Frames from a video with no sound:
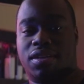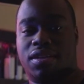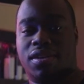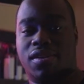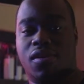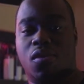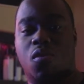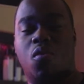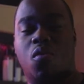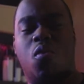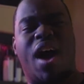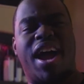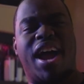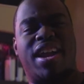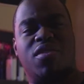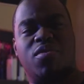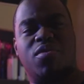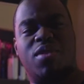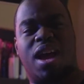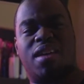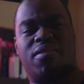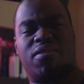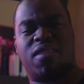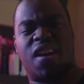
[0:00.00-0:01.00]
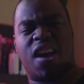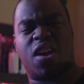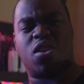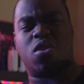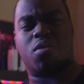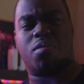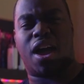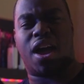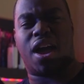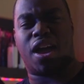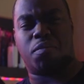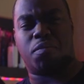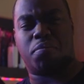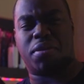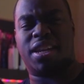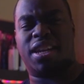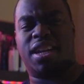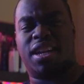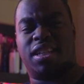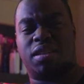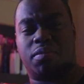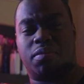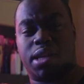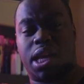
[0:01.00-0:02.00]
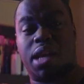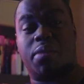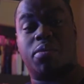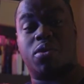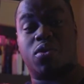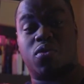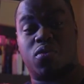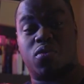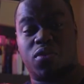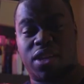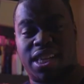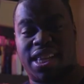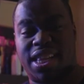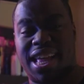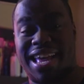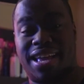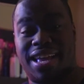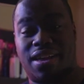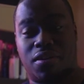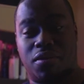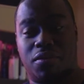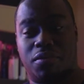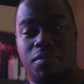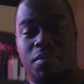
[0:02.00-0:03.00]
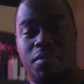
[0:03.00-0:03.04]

Why do you not value my opinion to be able to read that code?